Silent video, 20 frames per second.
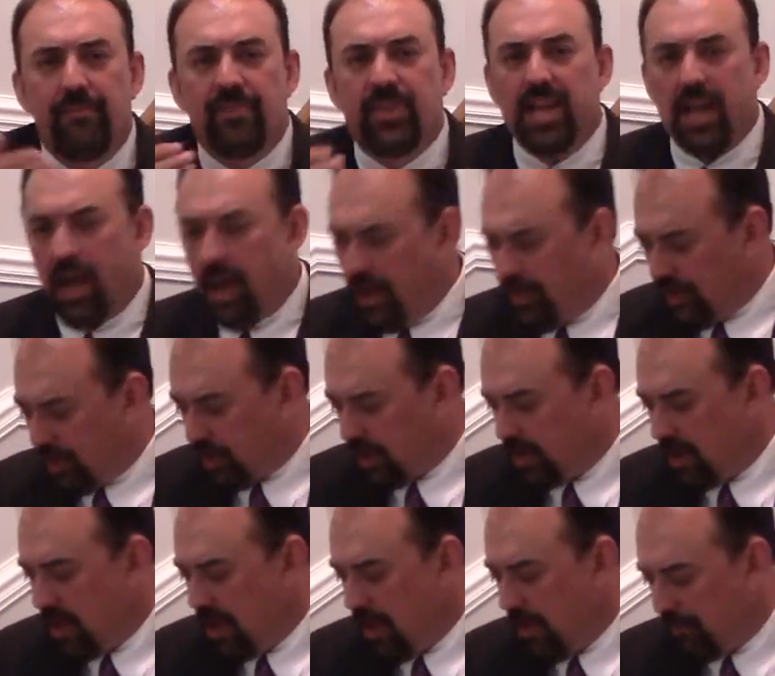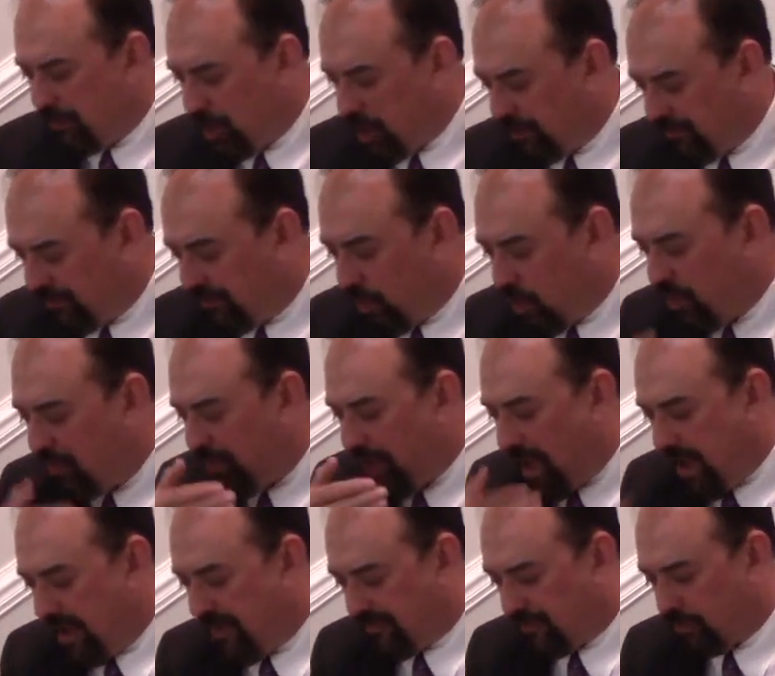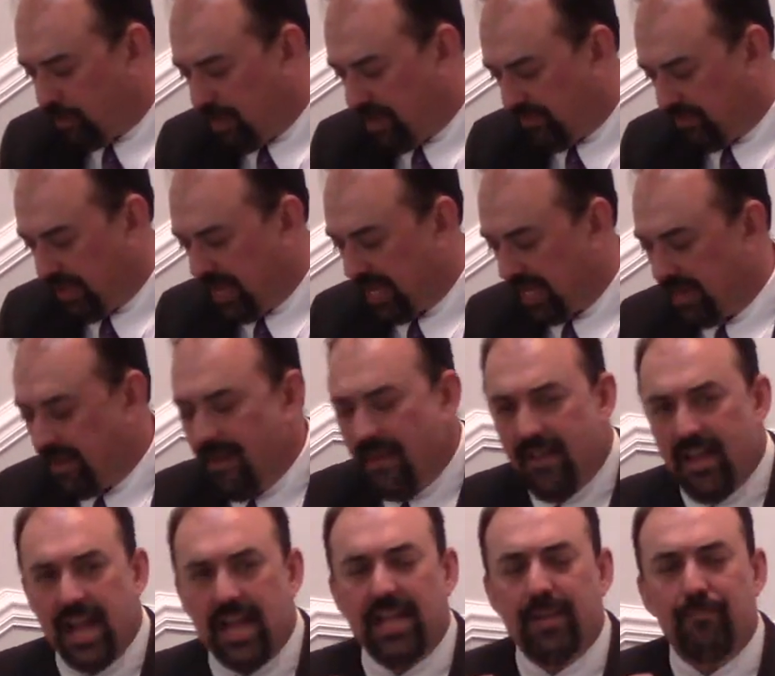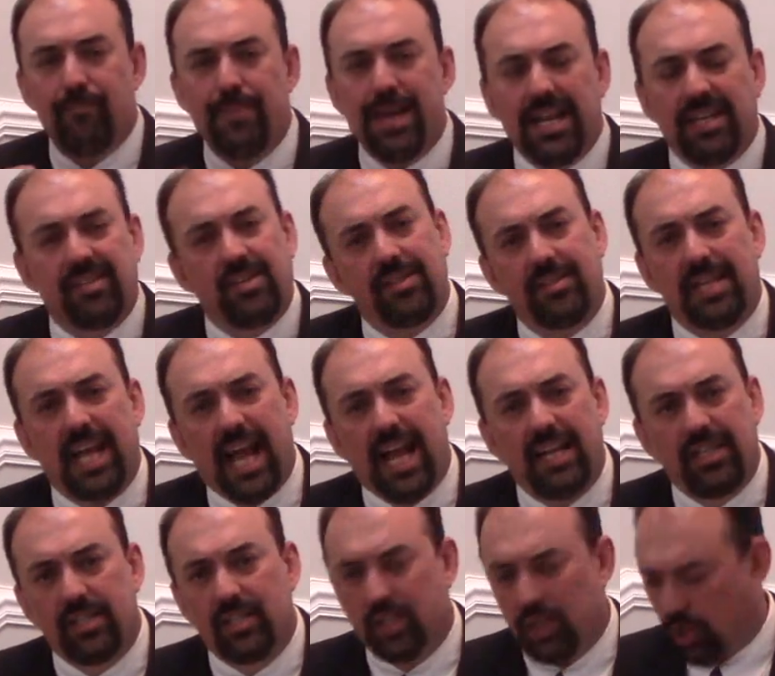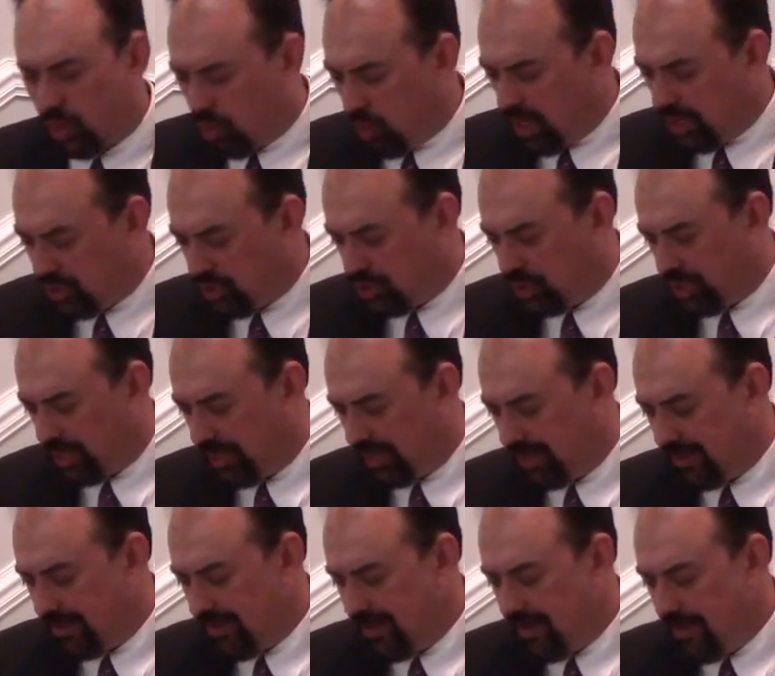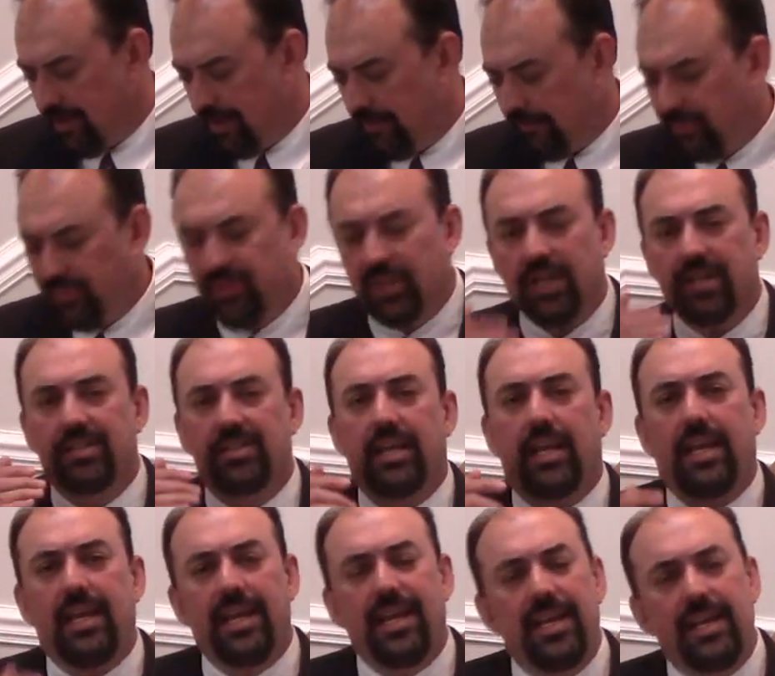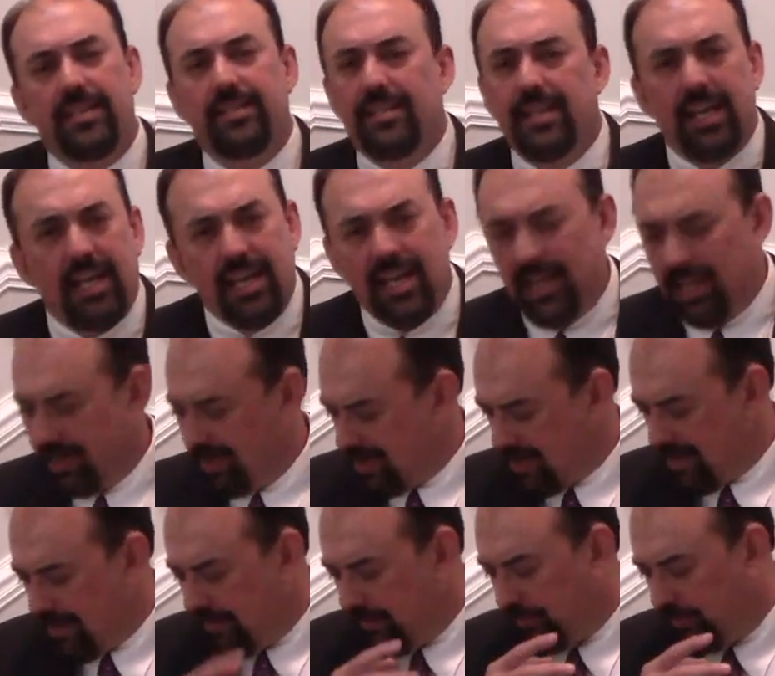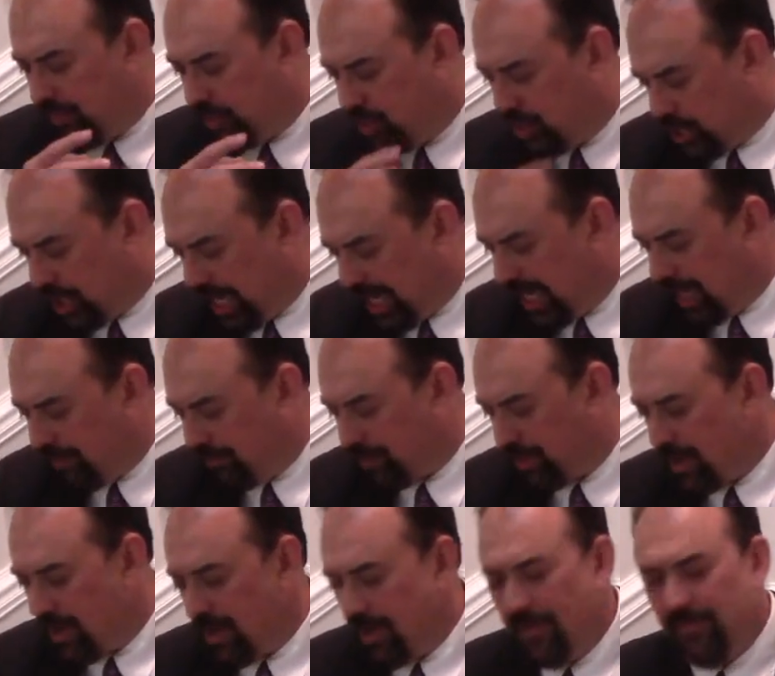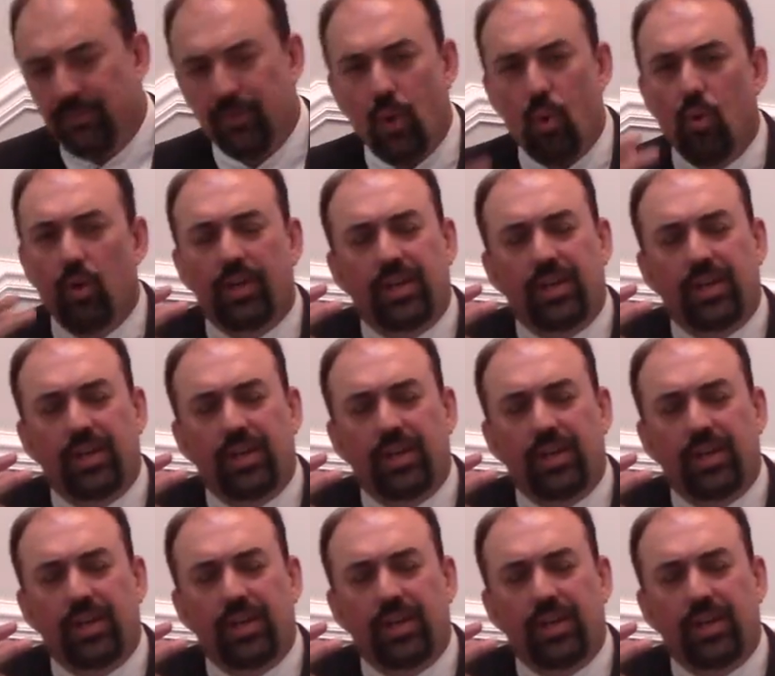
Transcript: The other put forth everything. And it makes us ask the question, does easy, cheap, or